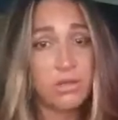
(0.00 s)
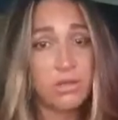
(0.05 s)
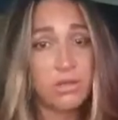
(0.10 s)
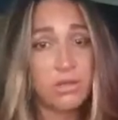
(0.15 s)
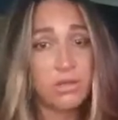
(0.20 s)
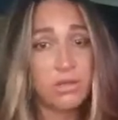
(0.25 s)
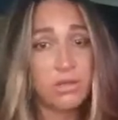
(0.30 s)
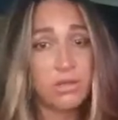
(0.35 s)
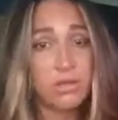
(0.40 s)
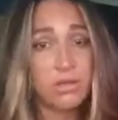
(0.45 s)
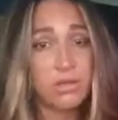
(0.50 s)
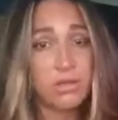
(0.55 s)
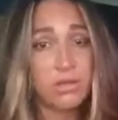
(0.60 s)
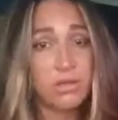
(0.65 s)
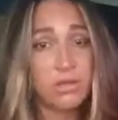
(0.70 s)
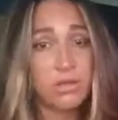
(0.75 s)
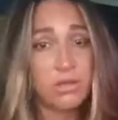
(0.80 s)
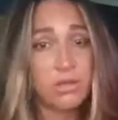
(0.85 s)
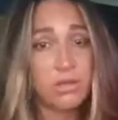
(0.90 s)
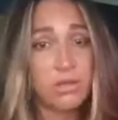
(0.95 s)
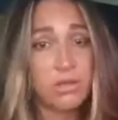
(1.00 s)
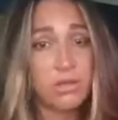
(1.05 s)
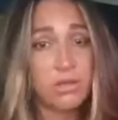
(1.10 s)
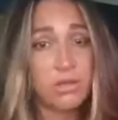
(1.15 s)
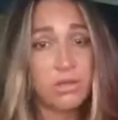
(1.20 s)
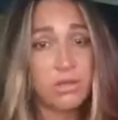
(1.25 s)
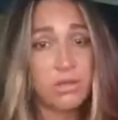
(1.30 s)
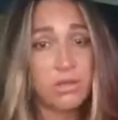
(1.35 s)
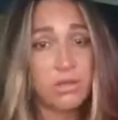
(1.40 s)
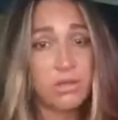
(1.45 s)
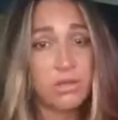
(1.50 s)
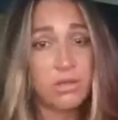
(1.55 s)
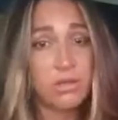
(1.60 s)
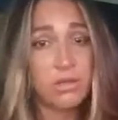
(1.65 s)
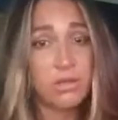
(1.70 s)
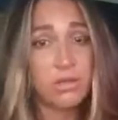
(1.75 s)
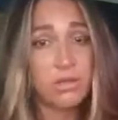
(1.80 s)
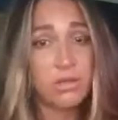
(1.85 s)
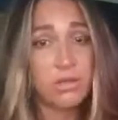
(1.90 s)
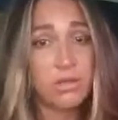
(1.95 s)
She's got
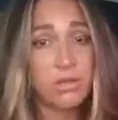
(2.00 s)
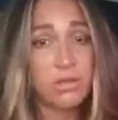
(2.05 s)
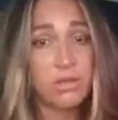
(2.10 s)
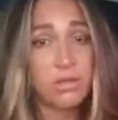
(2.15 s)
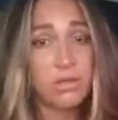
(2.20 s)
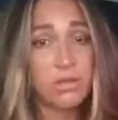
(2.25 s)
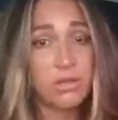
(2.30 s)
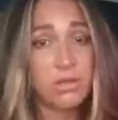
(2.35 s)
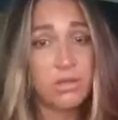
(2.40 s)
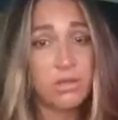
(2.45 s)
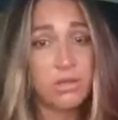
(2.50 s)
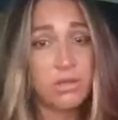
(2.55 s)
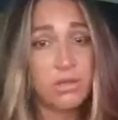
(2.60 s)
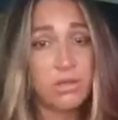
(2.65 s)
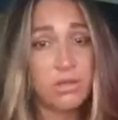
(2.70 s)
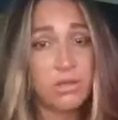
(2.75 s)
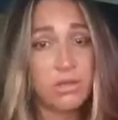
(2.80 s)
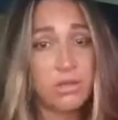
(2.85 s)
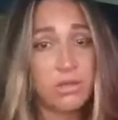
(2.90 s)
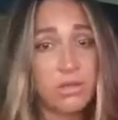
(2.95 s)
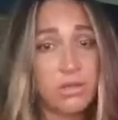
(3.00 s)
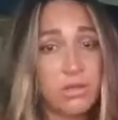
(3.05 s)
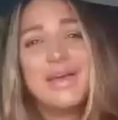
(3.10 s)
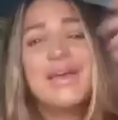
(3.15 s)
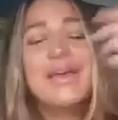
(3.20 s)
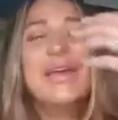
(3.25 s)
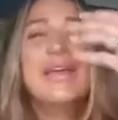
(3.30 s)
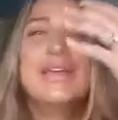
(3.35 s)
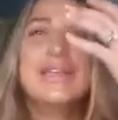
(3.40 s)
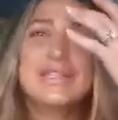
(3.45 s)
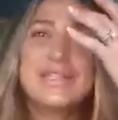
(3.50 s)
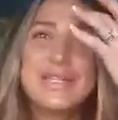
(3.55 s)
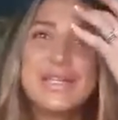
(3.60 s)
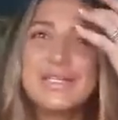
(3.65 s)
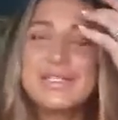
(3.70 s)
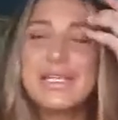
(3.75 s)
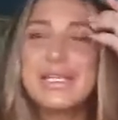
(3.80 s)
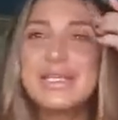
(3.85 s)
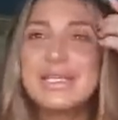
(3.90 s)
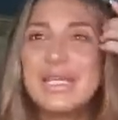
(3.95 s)
enough juice. She
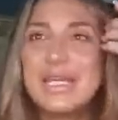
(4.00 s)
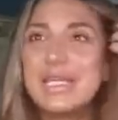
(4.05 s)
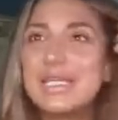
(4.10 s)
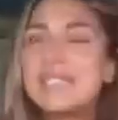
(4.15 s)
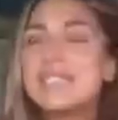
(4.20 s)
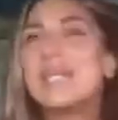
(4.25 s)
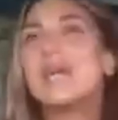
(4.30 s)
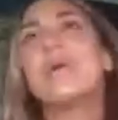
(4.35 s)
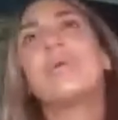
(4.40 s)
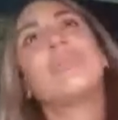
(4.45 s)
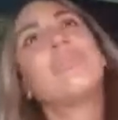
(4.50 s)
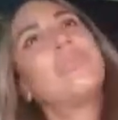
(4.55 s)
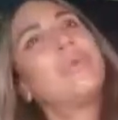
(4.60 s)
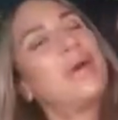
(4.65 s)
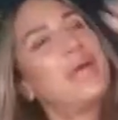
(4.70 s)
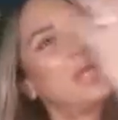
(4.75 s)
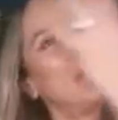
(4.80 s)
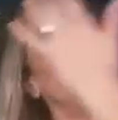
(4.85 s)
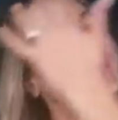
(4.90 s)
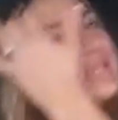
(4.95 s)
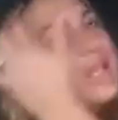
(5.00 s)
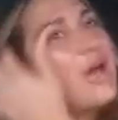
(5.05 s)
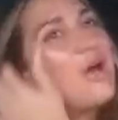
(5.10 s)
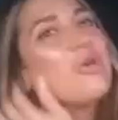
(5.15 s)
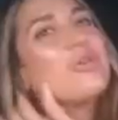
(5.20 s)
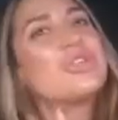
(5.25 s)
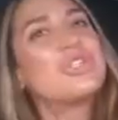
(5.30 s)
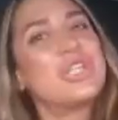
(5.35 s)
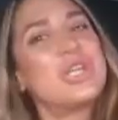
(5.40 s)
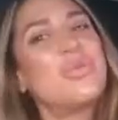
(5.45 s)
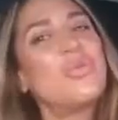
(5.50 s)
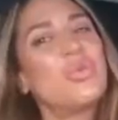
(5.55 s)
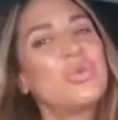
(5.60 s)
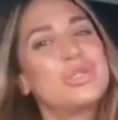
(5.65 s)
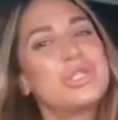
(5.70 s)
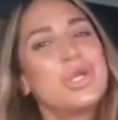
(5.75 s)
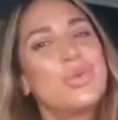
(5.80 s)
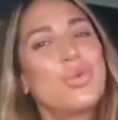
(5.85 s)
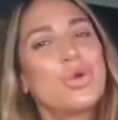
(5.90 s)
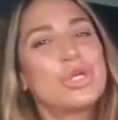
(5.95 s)
doesn't need to, but no, she
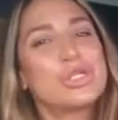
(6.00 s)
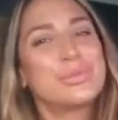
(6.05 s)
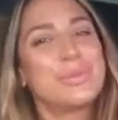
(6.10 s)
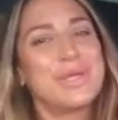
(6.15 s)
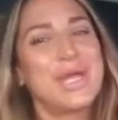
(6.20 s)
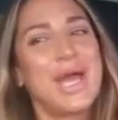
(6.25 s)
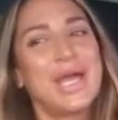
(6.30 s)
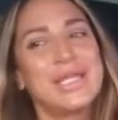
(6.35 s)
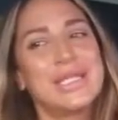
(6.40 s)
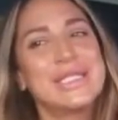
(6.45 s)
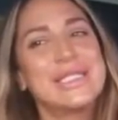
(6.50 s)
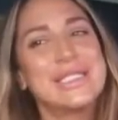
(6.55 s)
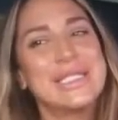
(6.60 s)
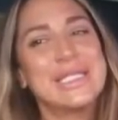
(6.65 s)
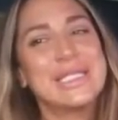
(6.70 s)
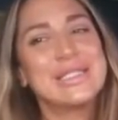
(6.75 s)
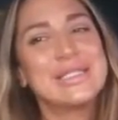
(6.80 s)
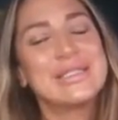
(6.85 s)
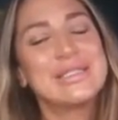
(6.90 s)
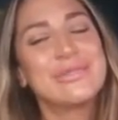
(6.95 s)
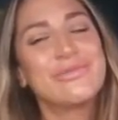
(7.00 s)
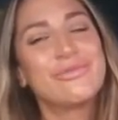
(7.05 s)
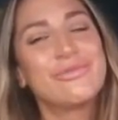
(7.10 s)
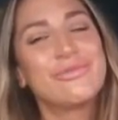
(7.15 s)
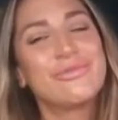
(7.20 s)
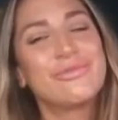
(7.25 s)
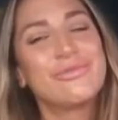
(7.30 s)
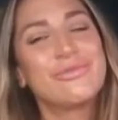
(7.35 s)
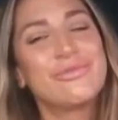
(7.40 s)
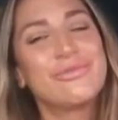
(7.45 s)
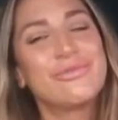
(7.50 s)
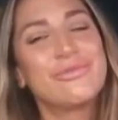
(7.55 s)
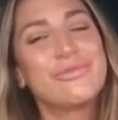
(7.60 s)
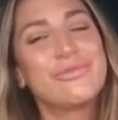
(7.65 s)
works behind the scenes for sure.